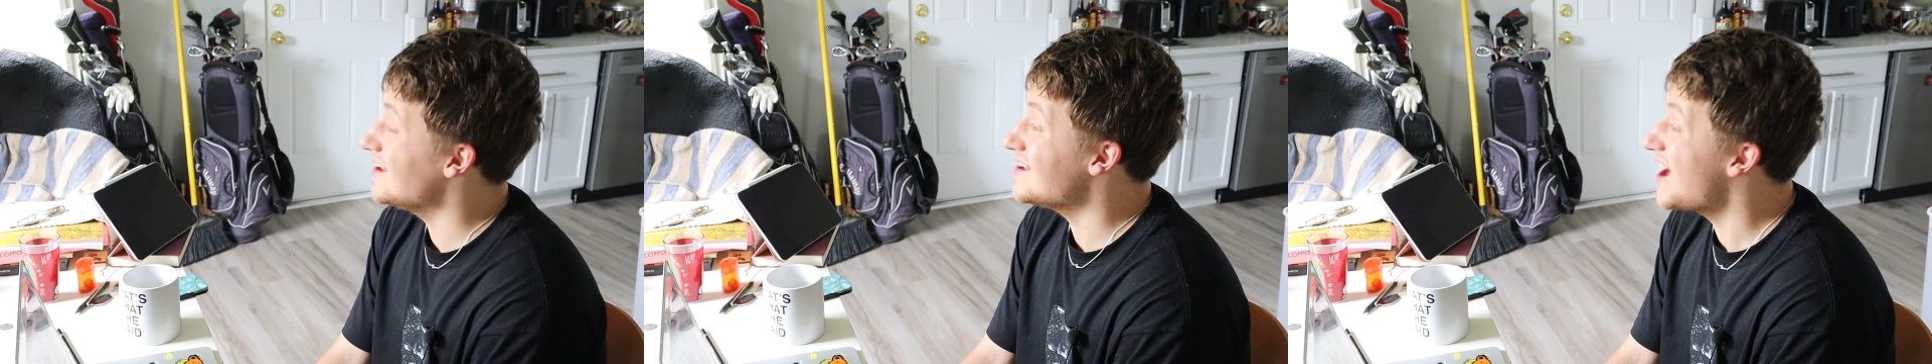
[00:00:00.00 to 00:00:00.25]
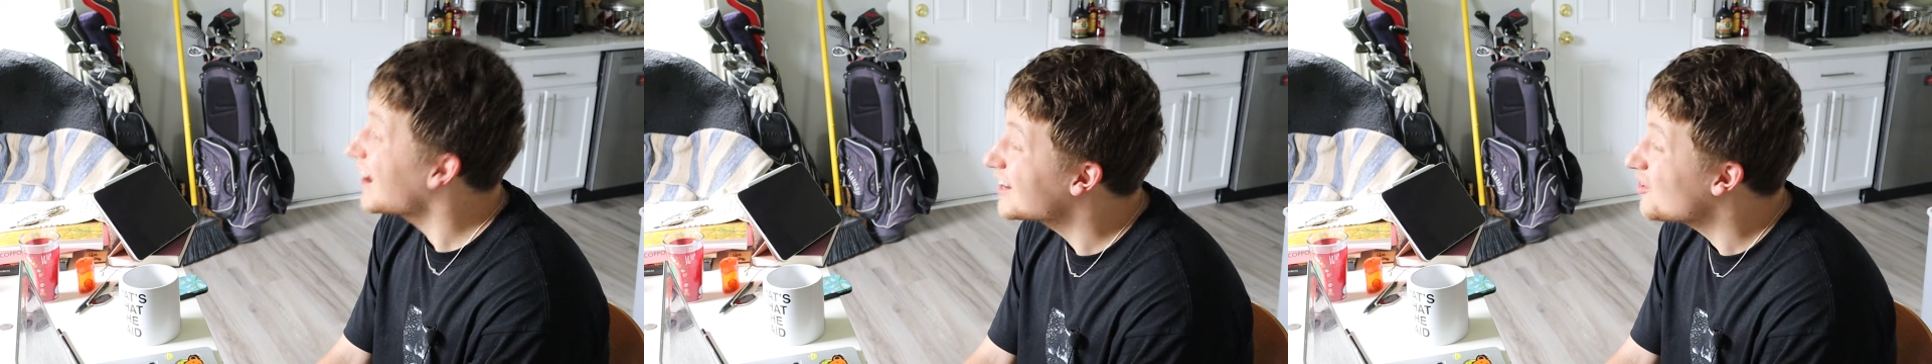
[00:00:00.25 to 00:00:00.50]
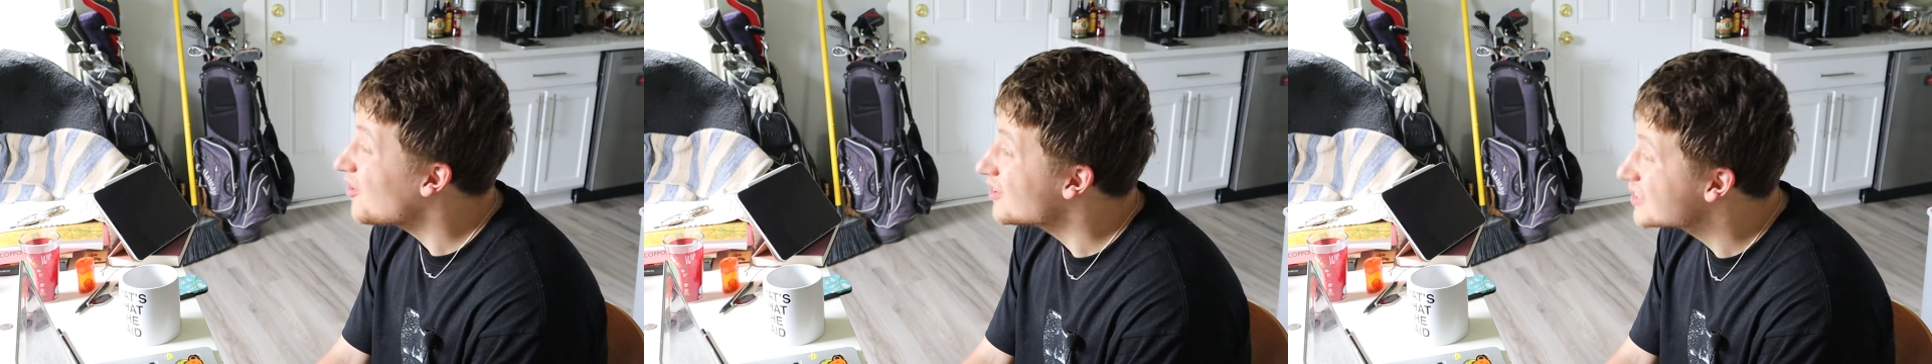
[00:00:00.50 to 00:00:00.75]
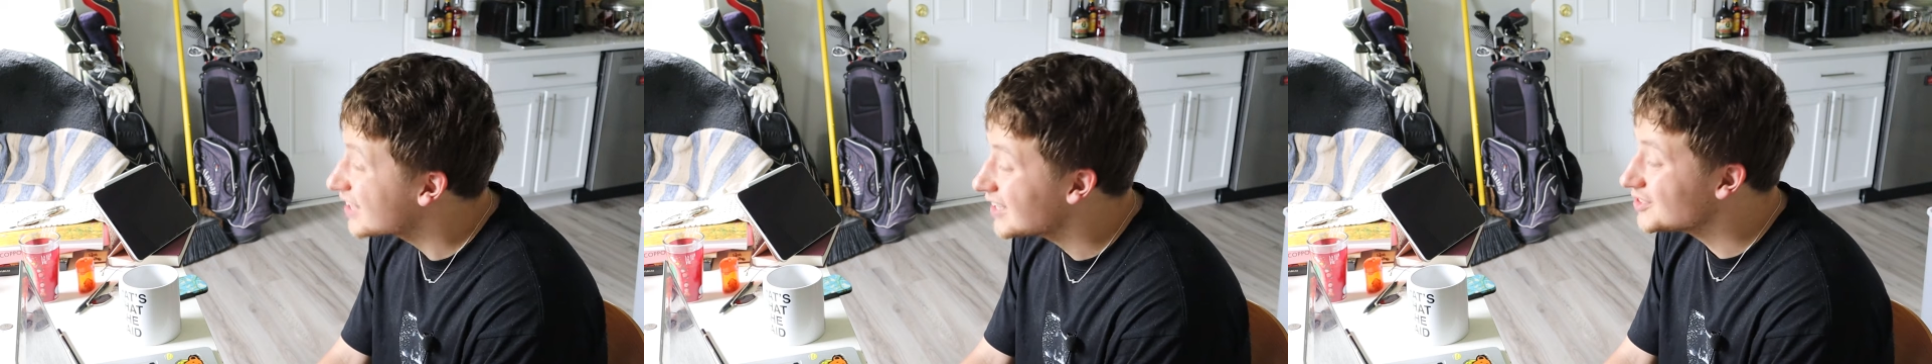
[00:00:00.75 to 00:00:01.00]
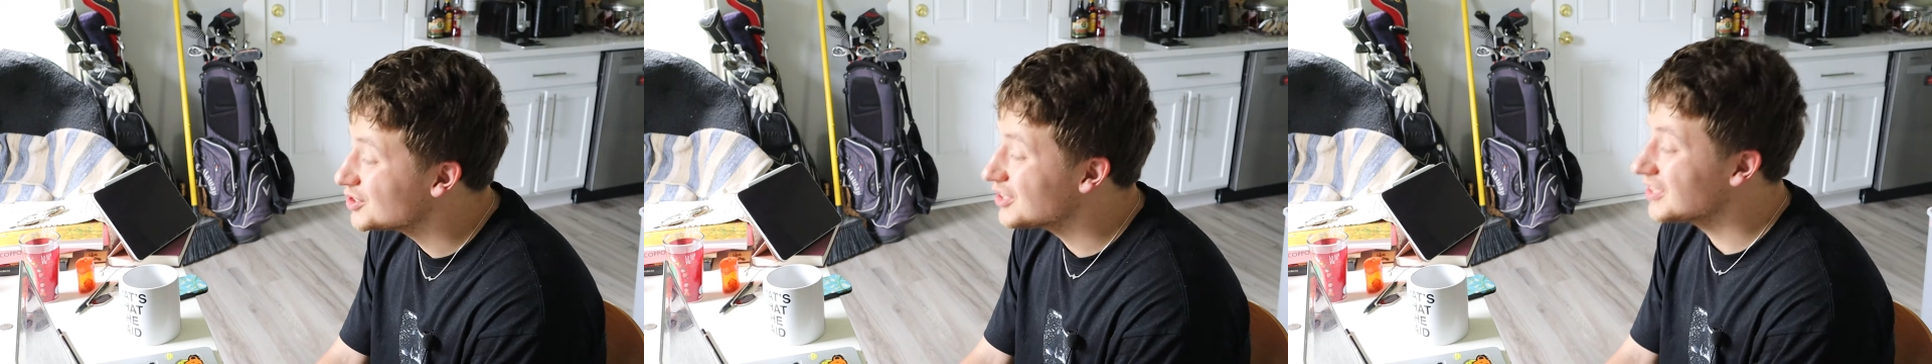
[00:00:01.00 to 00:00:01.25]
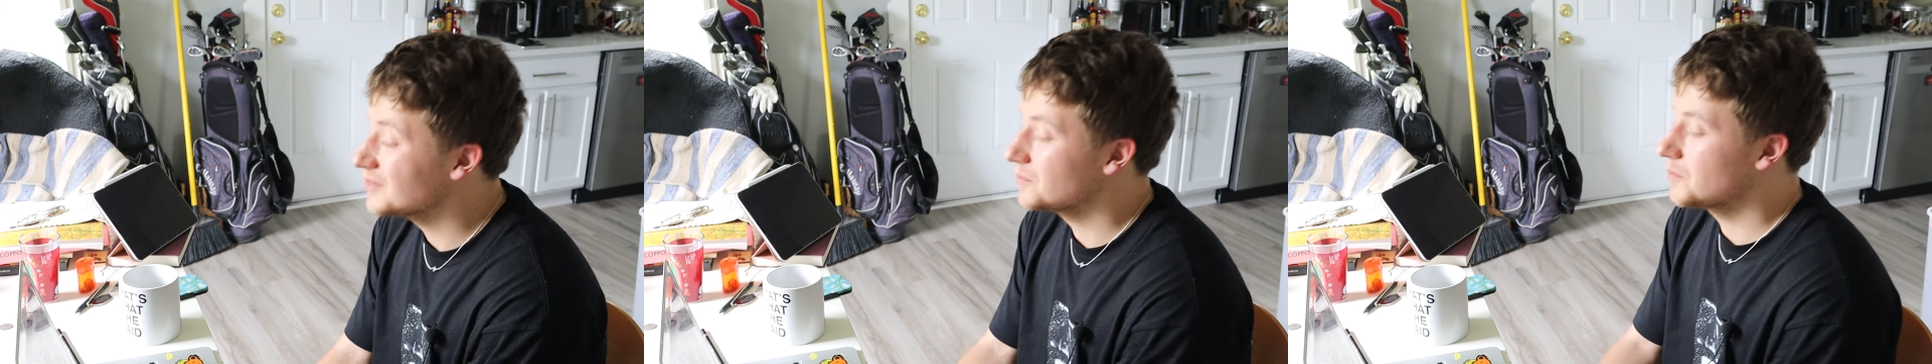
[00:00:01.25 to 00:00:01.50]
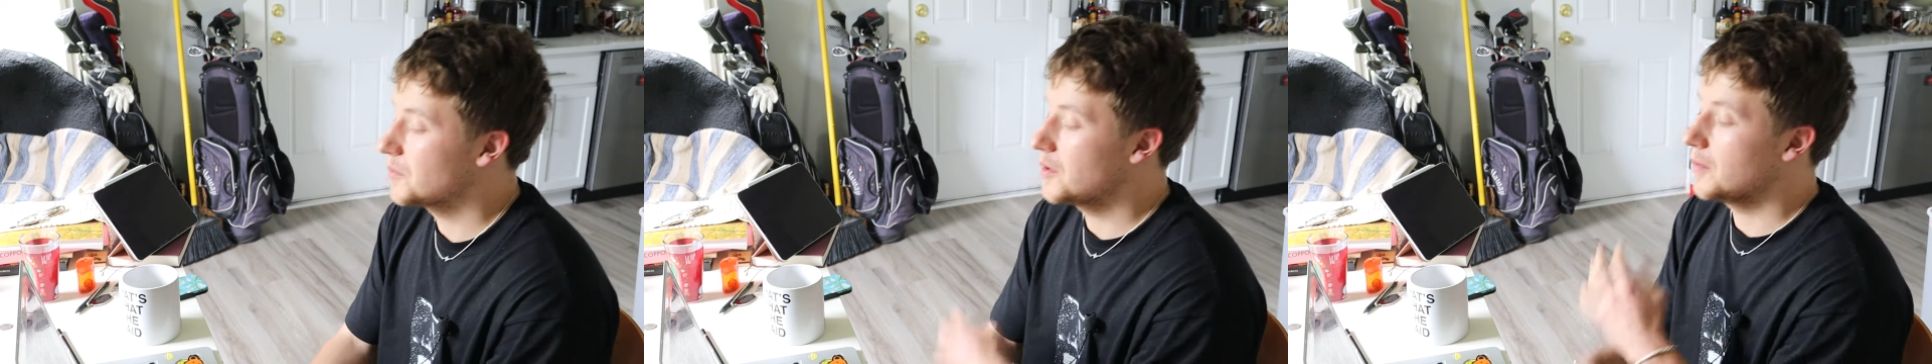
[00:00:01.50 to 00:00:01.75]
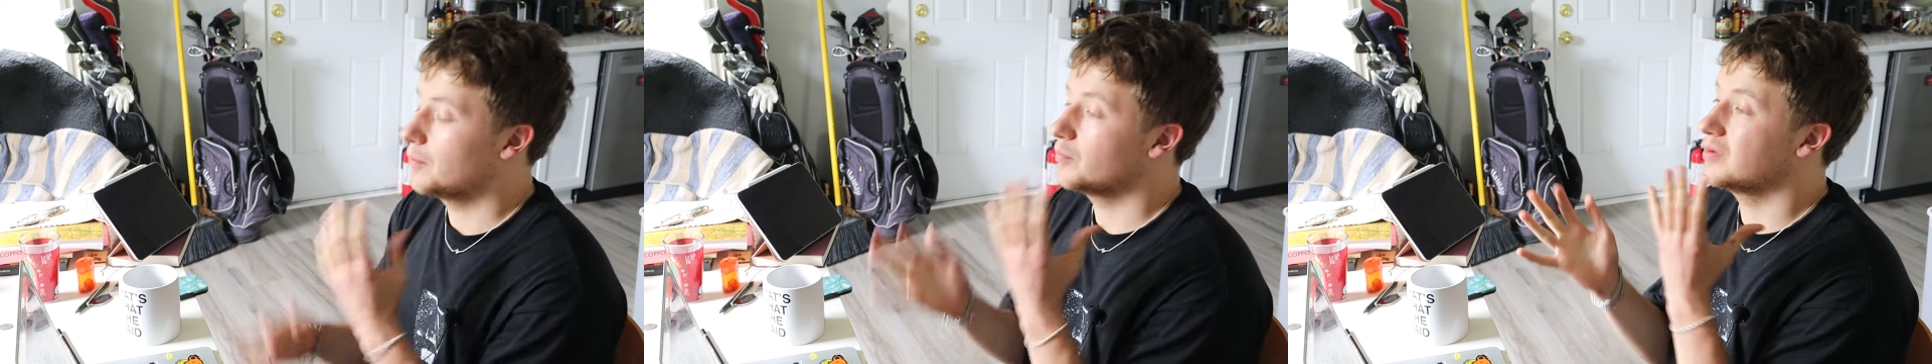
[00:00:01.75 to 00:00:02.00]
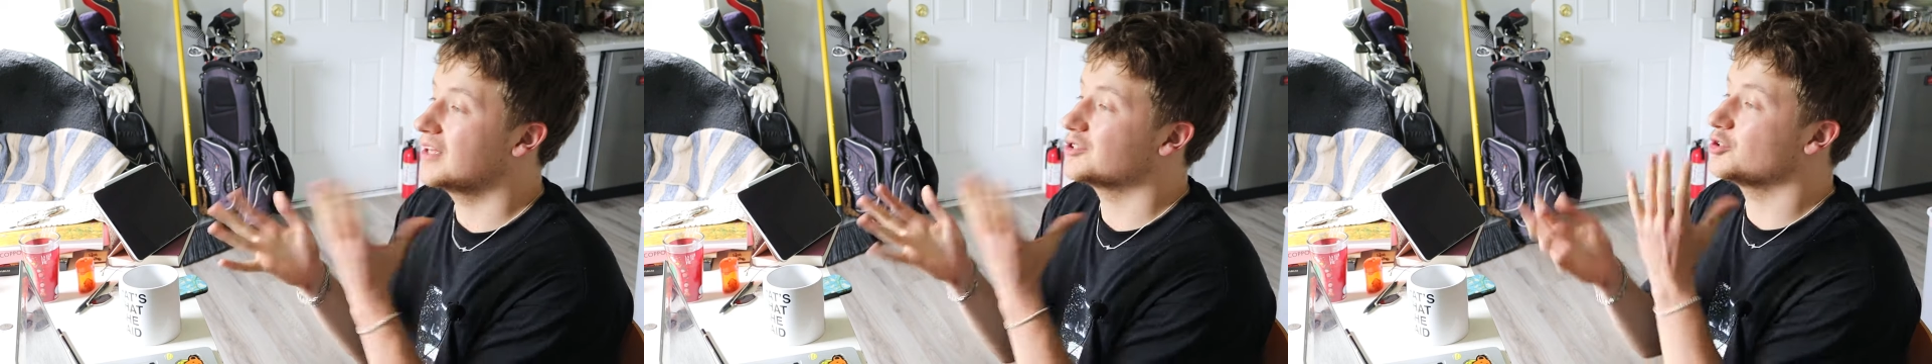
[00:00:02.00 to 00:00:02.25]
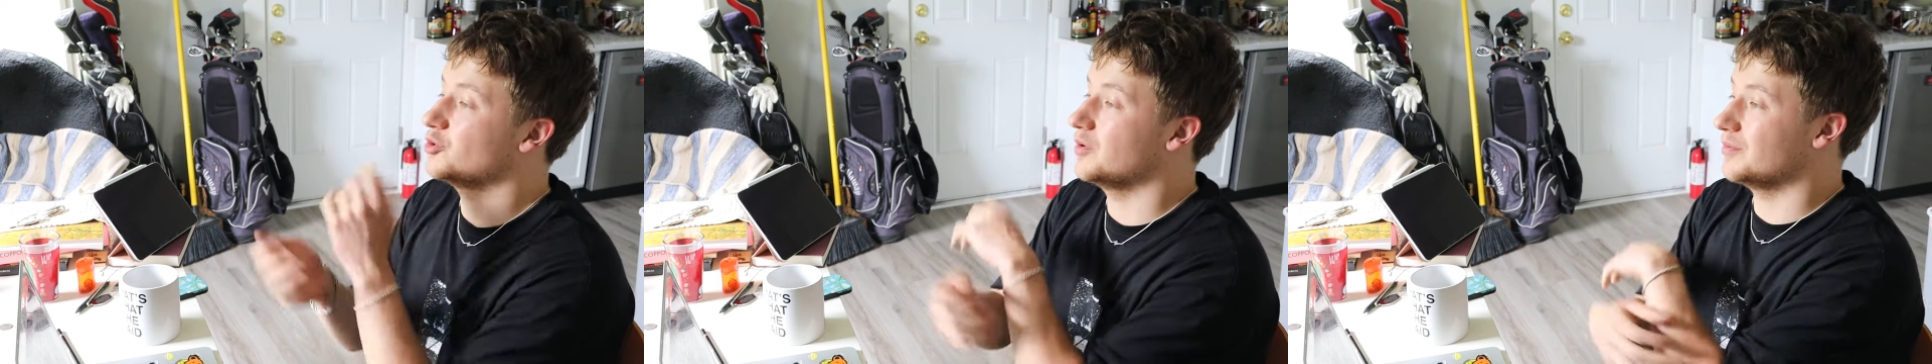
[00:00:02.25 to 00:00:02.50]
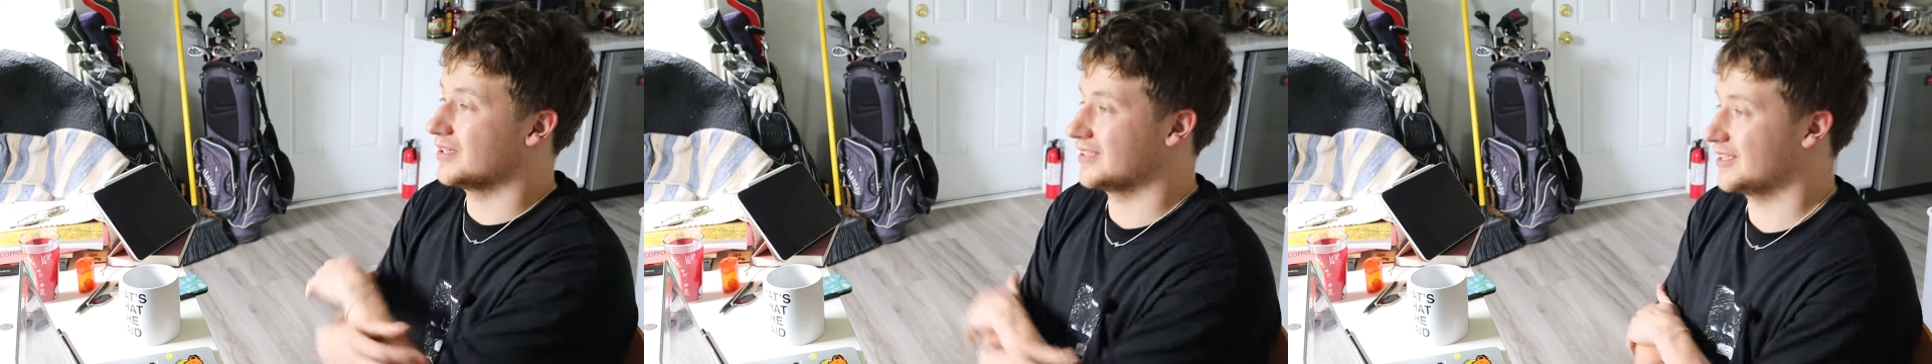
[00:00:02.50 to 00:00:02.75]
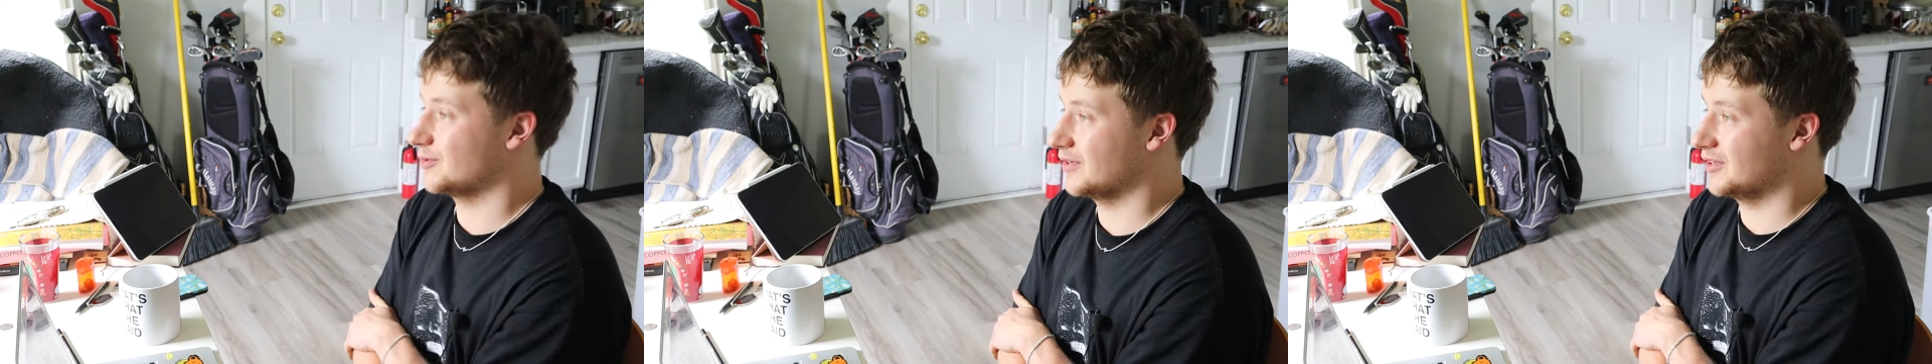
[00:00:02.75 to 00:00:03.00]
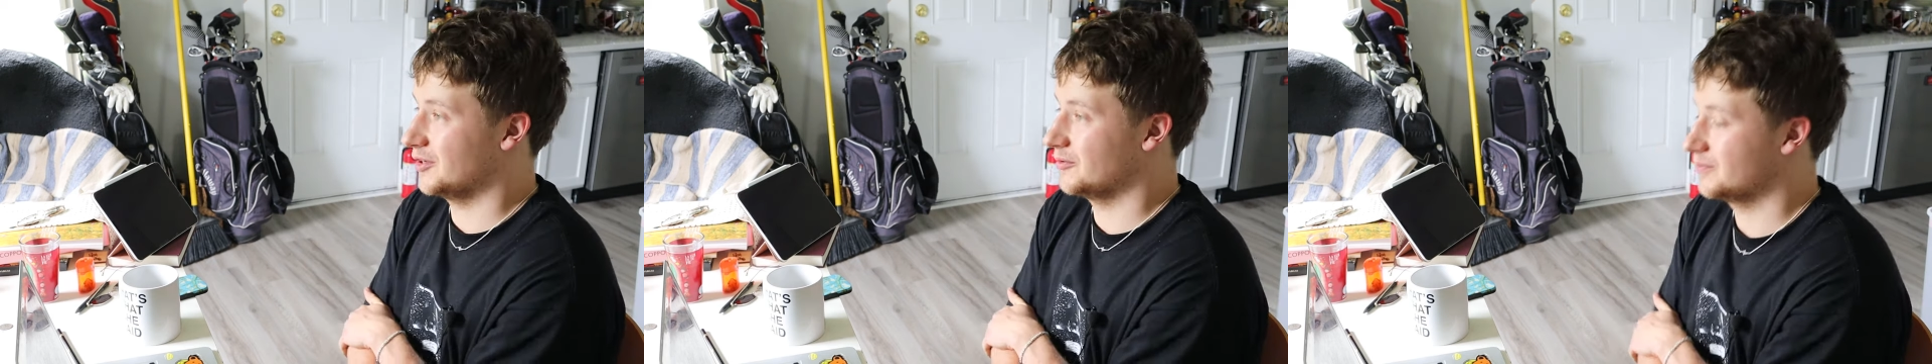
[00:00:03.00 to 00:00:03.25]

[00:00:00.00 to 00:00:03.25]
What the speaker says: and not at all sketchy. Pleasure doing business with